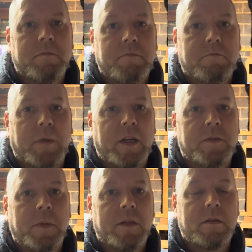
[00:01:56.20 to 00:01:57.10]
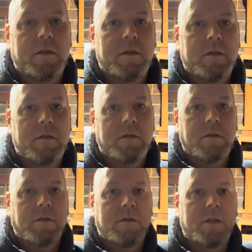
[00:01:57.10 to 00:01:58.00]
Basement,
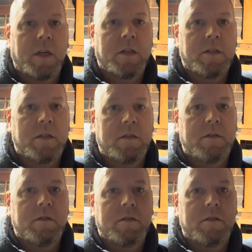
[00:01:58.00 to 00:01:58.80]
kitchen,